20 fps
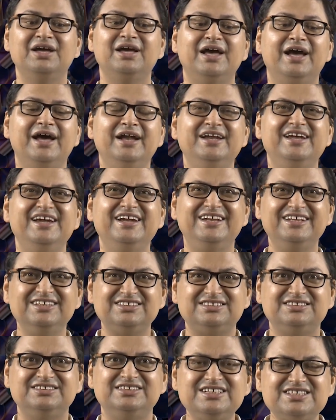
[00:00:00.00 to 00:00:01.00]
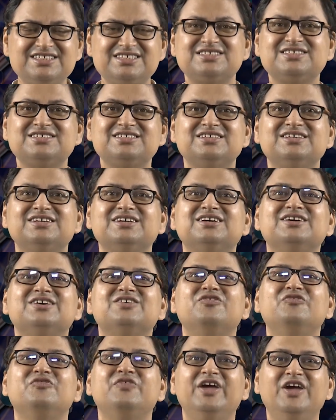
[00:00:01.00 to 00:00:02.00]
And it is this
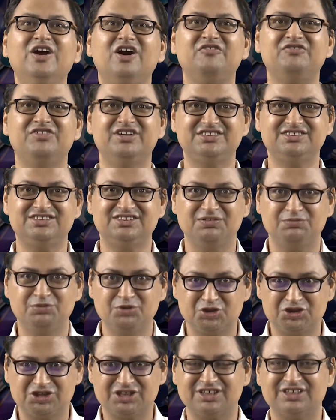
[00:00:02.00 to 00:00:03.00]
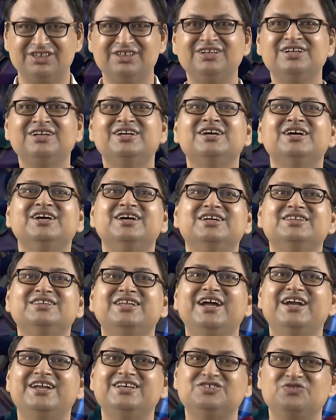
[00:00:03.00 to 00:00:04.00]
way of distribution
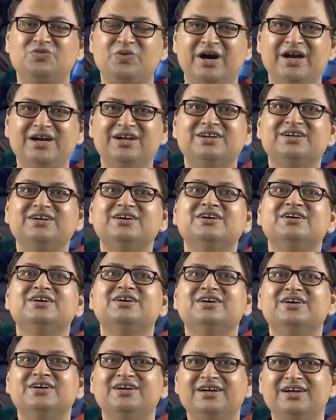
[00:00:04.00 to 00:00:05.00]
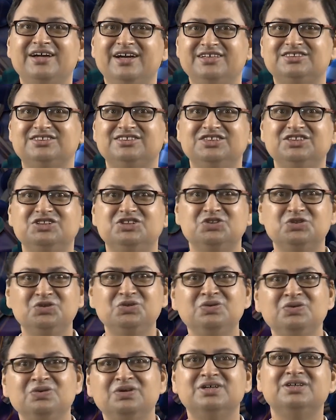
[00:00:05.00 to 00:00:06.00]
that is what gets into
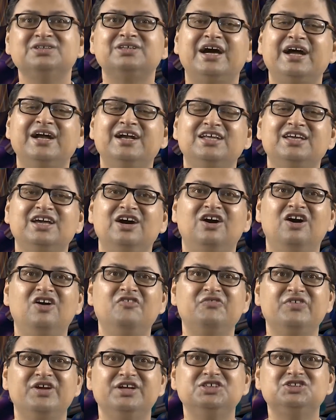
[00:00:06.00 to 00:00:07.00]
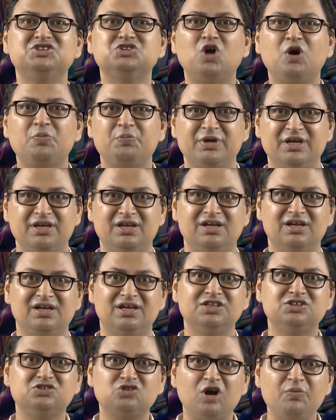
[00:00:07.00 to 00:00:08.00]
the idea of entropy.
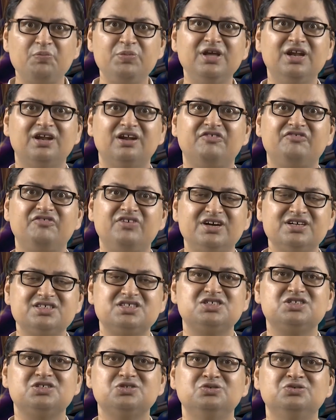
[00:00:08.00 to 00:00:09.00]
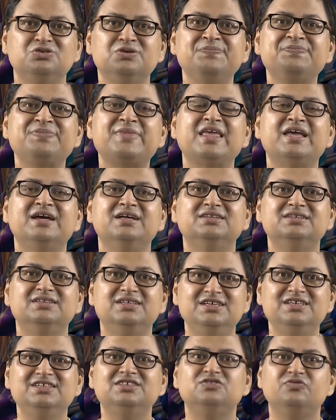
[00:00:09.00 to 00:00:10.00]
Entropy refers to
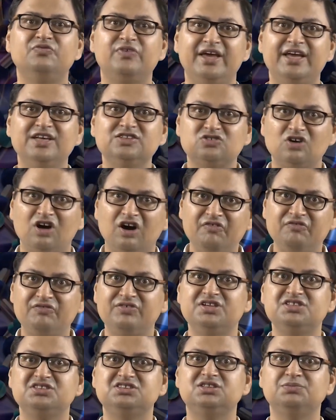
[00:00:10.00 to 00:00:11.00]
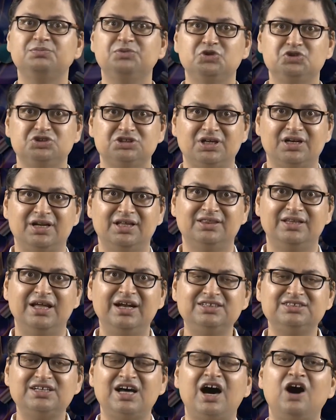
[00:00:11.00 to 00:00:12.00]
these ways of distribution, and
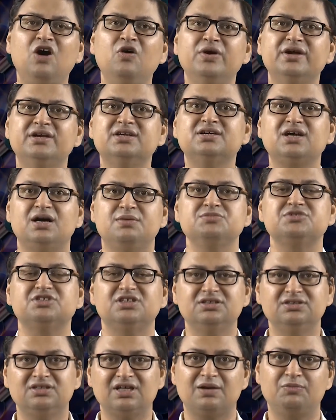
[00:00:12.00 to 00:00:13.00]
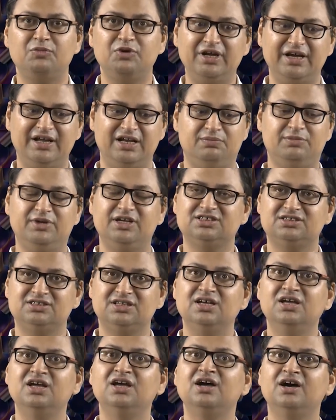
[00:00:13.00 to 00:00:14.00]
that is how it comes in thermodynamics.
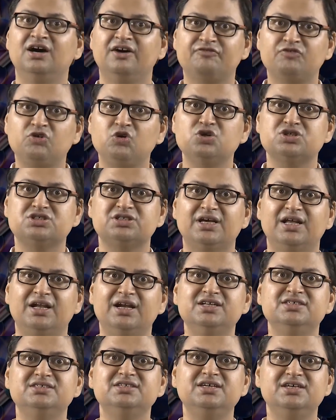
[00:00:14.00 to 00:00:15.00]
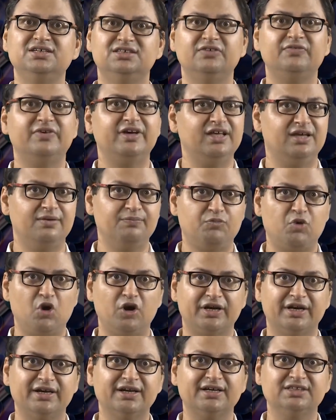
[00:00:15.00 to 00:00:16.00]
Of course, energy is a very
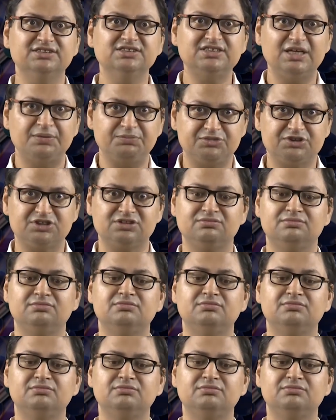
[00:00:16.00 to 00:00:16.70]
important concept.